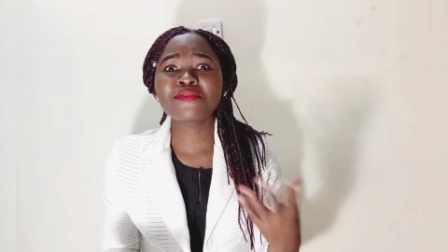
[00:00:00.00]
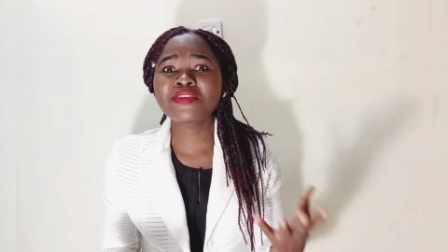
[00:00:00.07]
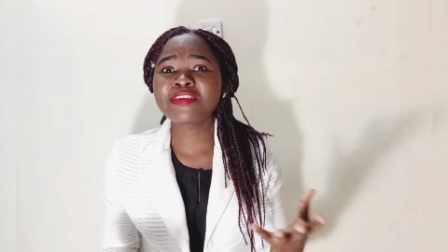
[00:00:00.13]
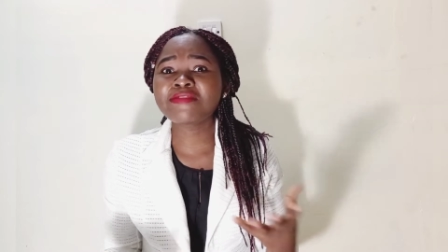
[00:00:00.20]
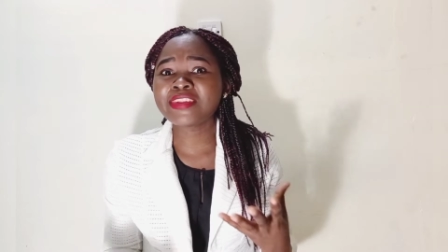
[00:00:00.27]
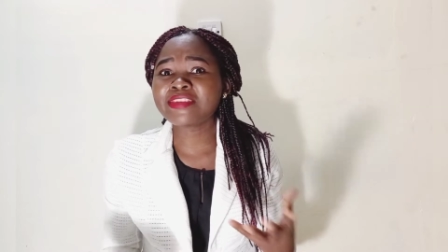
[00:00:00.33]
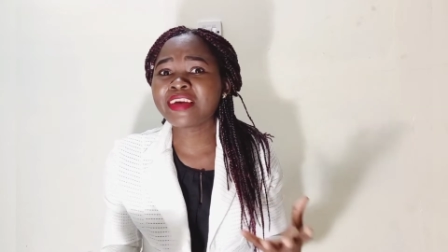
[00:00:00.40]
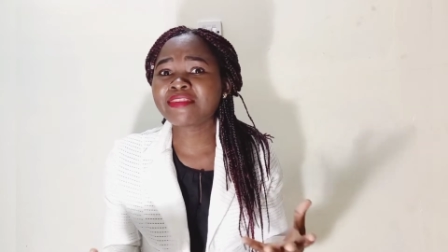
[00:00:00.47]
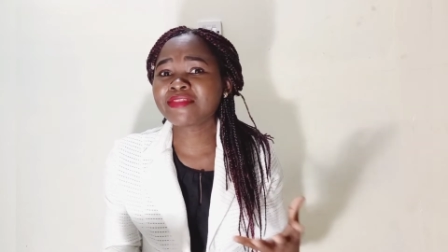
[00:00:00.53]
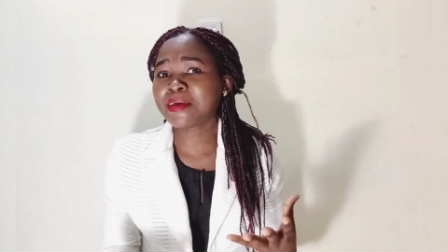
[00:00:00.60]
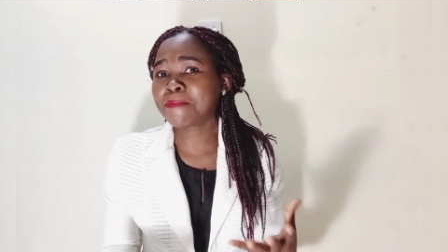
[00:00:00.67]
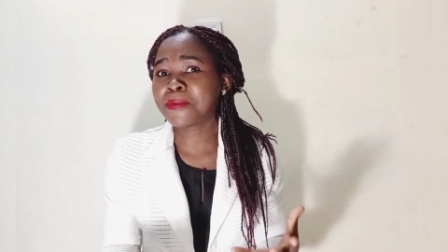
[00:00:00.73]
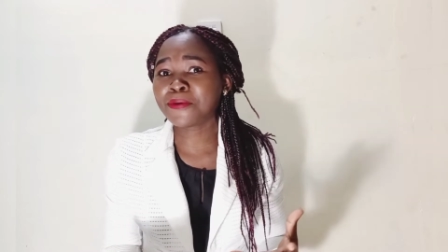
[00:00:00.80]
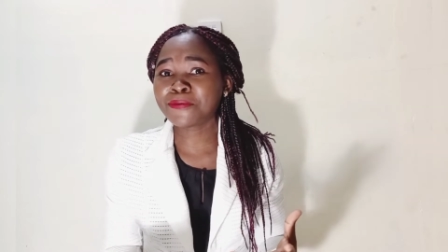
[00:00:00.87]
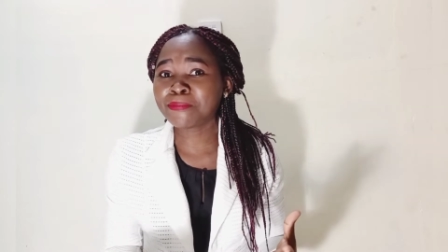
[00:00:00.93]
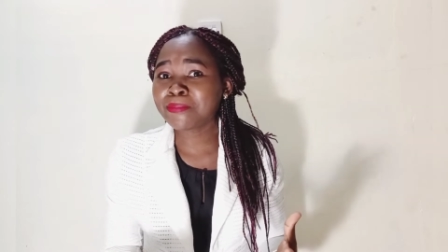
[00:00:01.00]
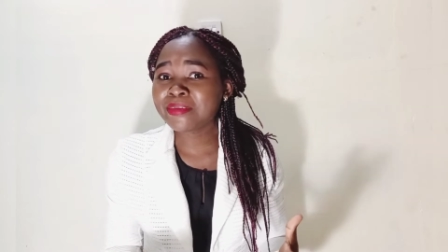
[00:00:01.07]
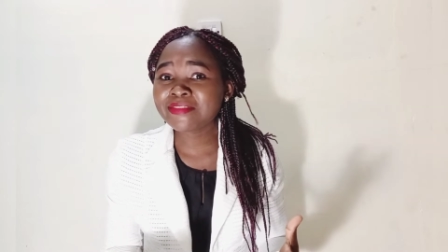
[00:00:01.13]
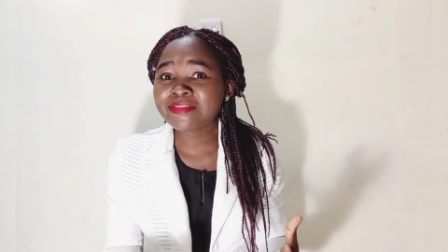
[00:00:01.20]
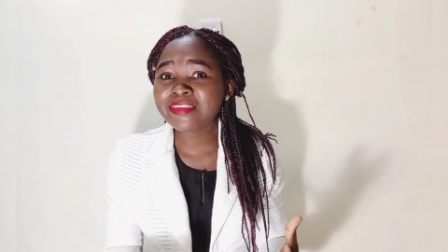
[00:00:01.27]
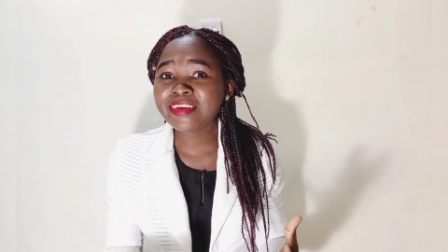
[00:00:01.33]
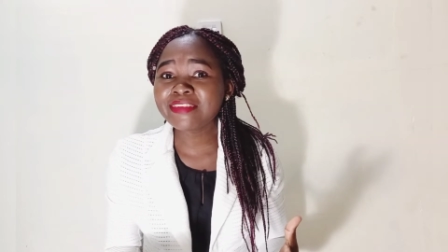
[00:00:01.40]
not even just about
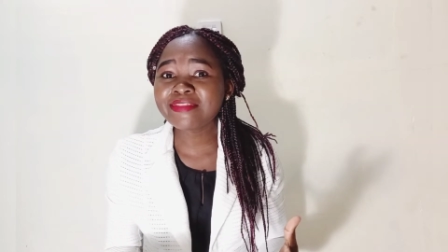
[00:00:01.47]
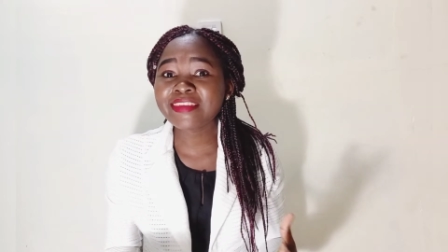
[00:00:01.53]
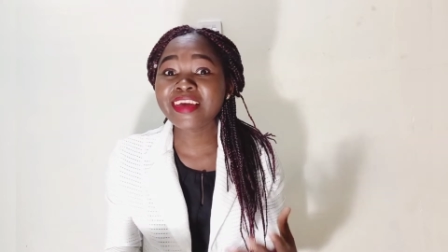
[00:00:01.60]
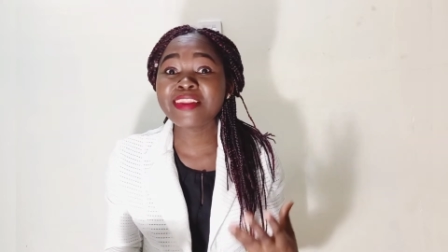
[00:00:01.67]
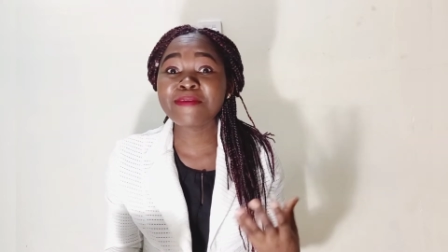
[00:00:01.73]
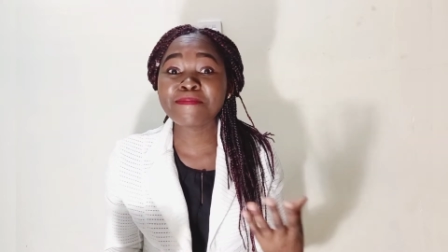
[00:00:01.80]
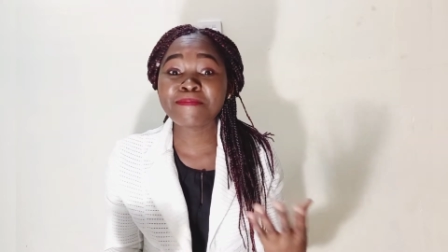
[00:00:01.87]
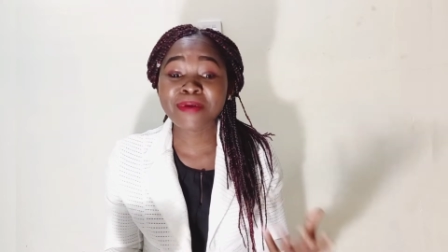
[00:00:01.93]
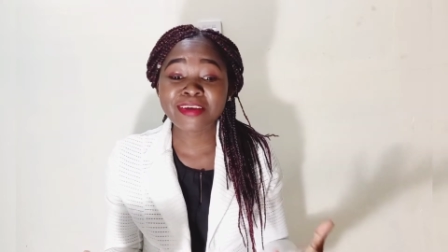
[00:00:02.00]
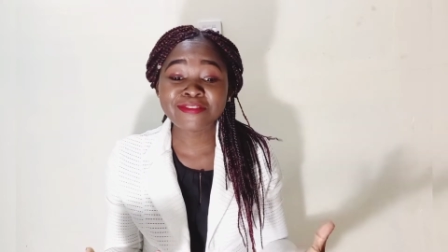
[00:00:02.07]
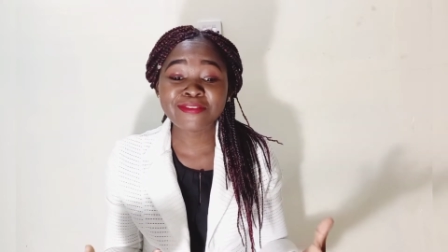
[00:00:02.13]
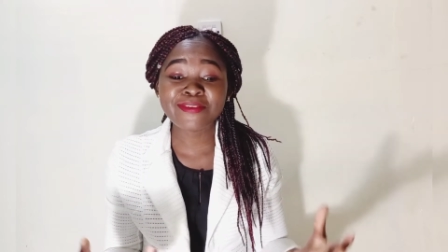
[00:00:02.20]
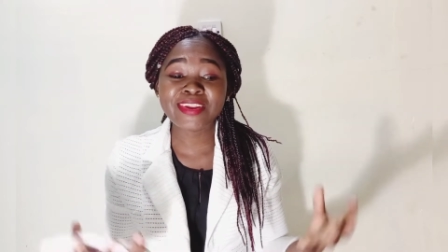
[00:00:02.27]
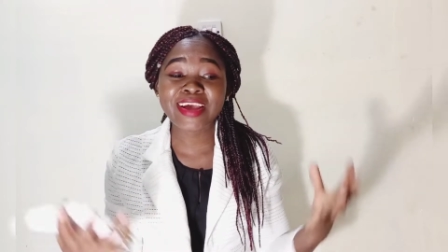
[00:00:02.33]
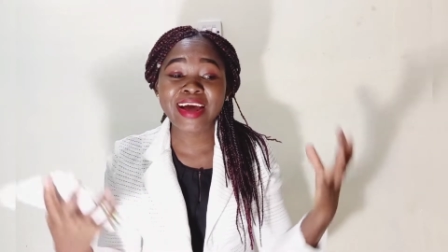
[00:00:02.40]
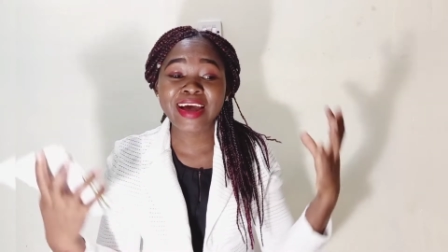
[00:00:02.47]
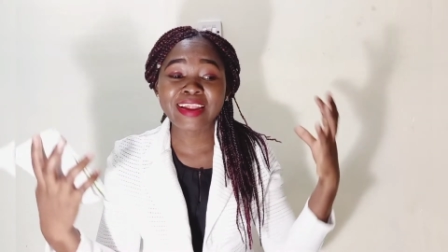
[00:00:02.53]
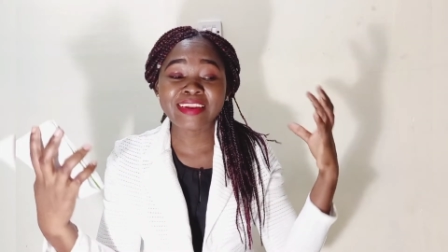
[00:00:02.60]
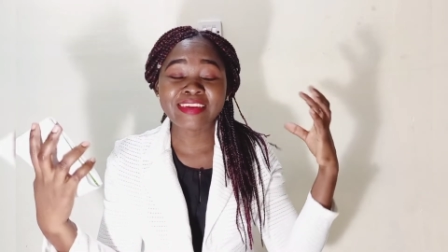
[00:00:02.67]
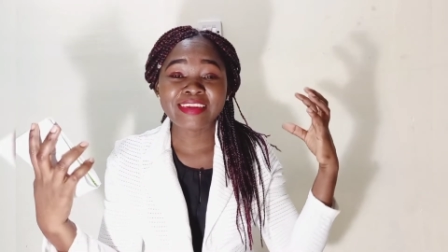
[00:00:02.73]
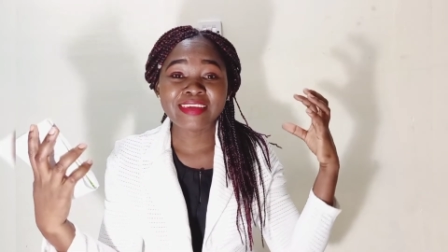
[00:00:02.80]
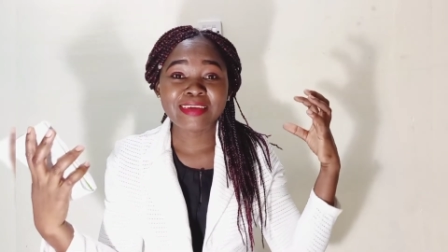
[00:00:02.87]
business. Any person
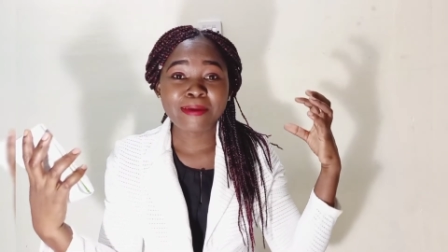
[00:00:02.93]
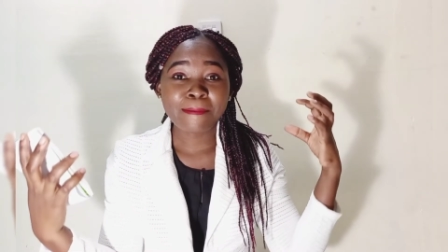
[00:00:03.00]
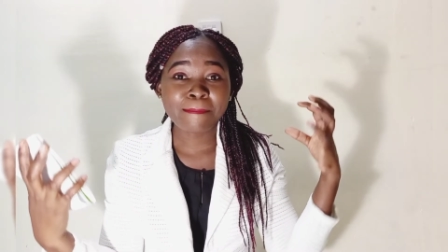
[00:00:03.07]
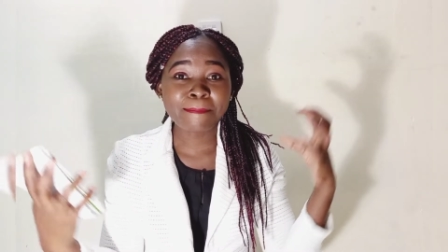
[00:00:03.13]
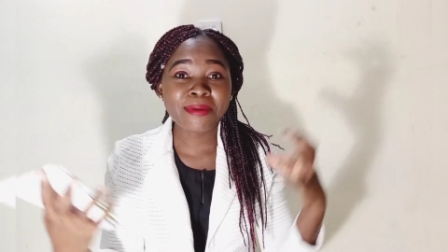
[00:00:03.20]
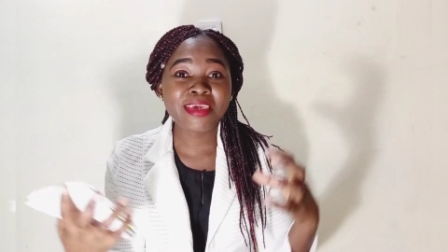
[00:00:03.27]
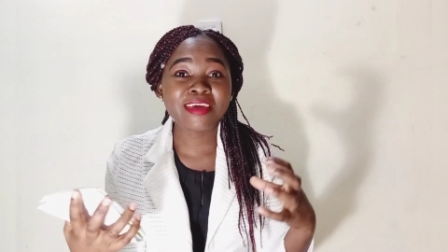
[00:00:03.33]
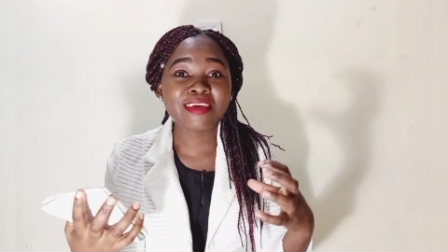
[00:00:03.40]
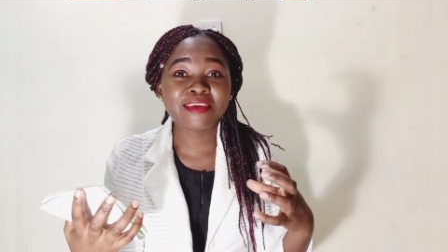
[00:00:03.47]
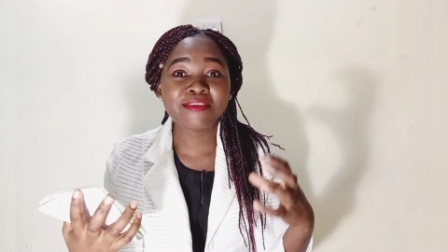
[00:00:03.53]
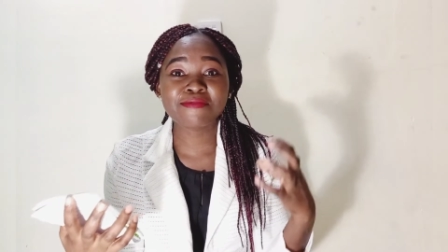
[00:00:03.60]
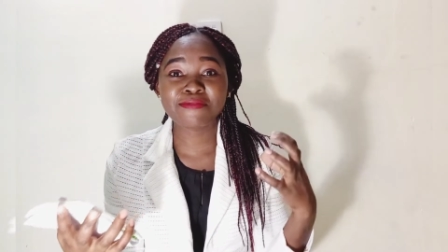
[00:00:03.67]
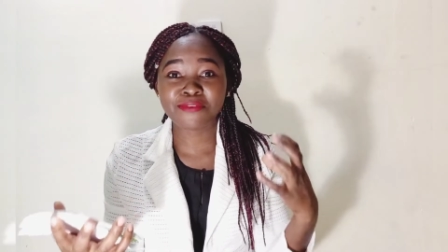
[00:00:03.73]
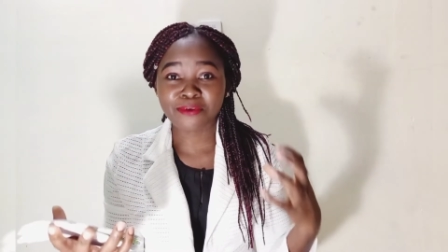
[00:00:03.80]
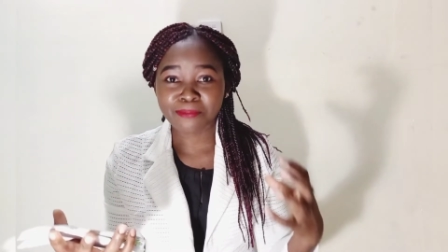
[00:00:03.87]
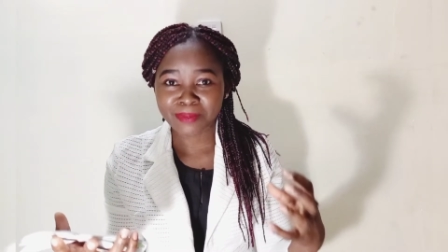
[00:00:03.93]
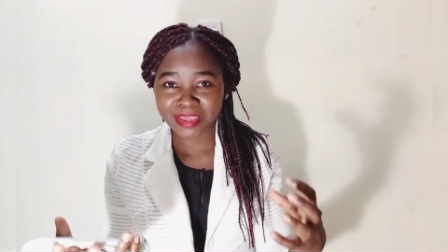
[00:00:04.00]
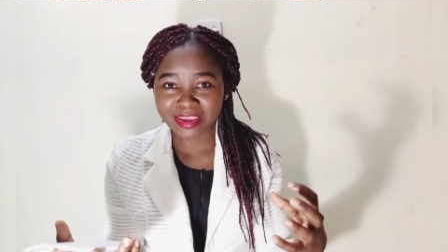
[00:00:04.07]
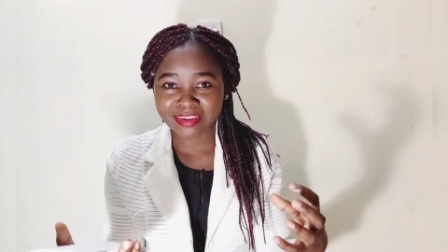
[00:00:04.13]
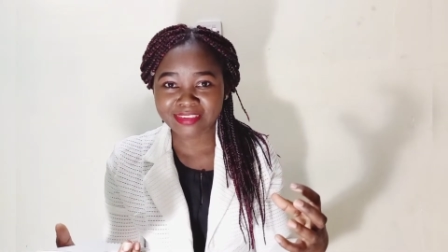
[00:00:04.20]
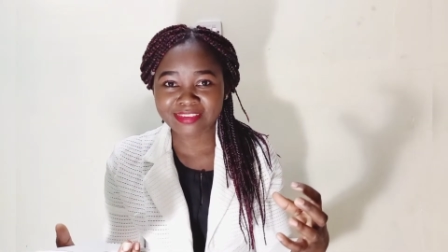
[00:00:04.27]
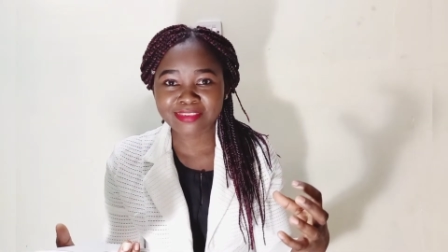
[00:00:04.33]
can pick from
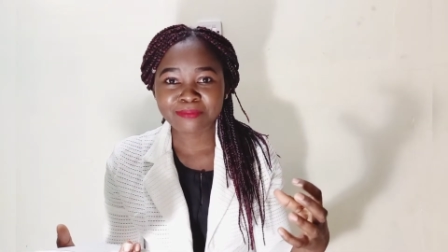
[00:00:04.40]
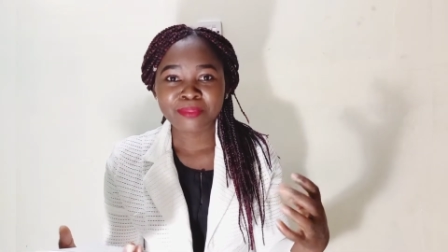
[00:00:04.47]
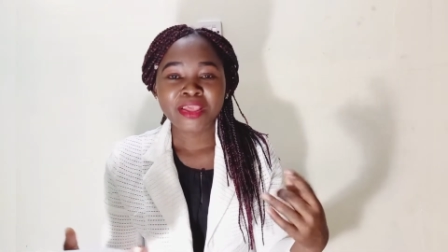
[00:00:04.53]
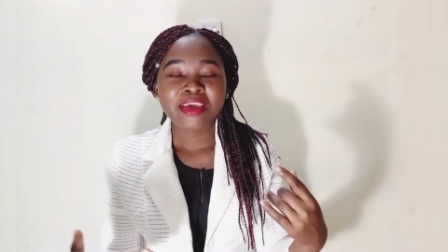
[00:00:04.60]
it.